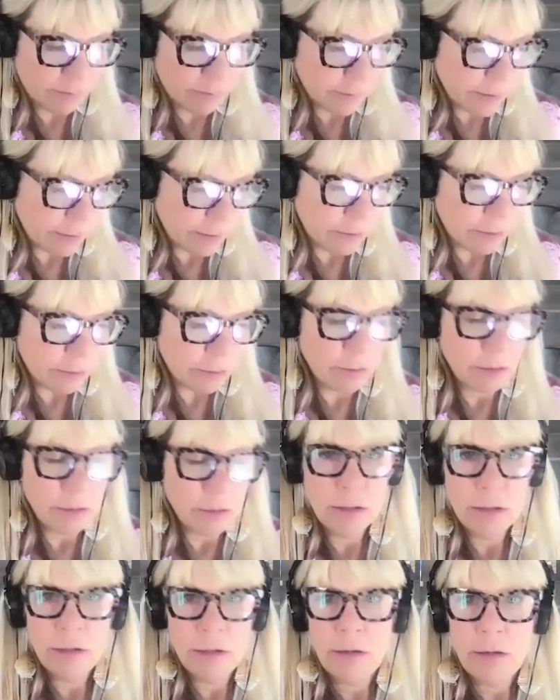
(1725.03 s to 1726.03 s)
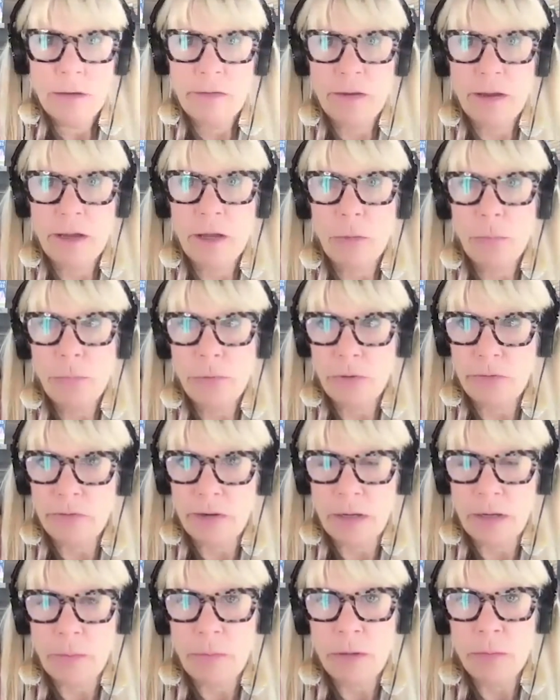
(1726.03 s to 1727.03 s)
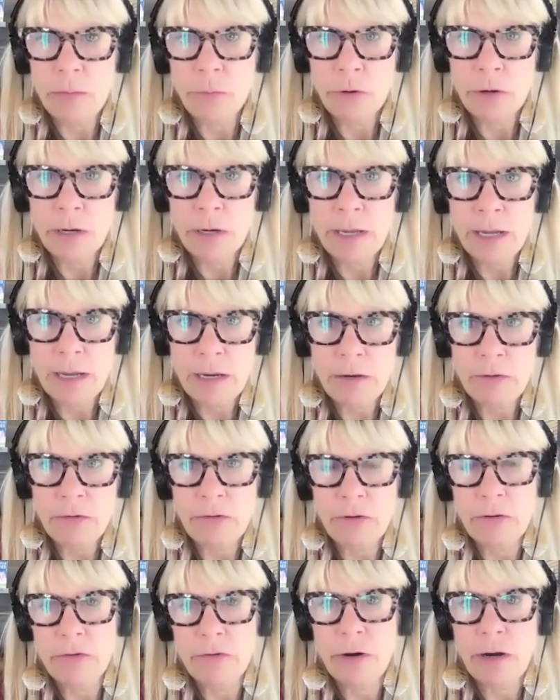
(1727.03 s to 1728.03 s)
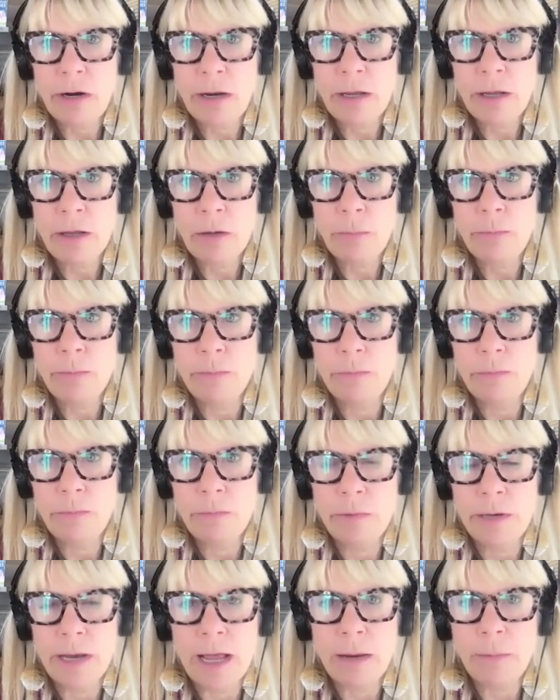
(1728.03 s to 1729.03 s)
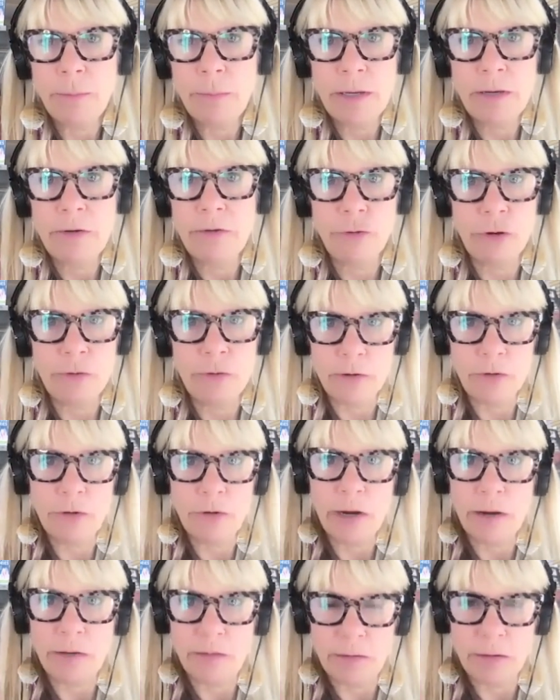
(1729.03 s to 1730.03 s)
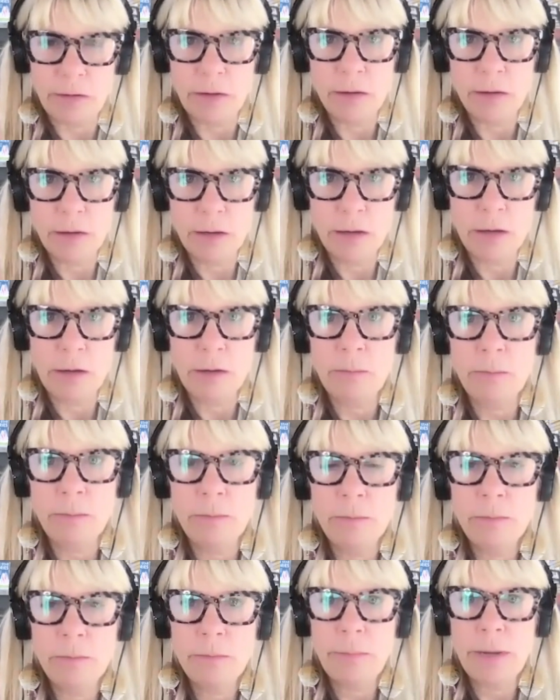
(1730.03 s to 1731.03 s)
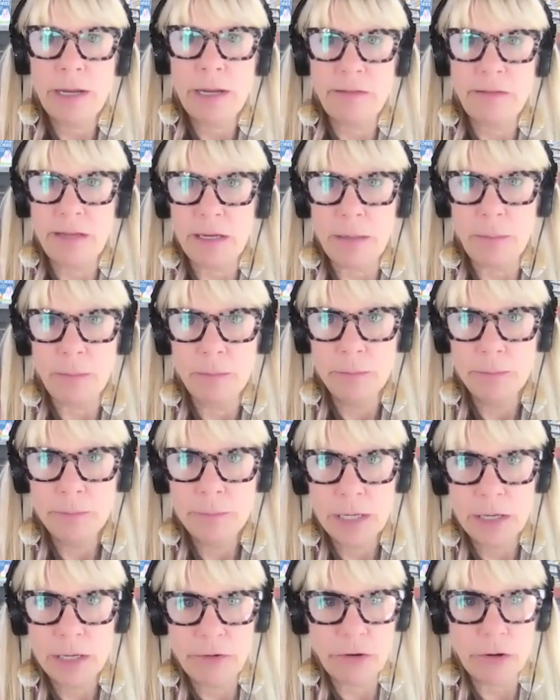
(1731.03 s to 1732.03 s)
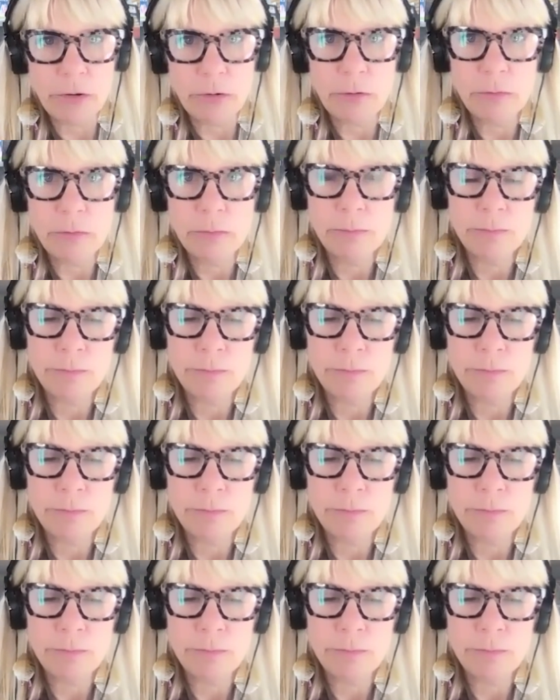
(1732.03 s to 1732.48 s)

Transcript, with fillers: a leader to help your team be more engaged and try to help not be driven crazy um, by team in general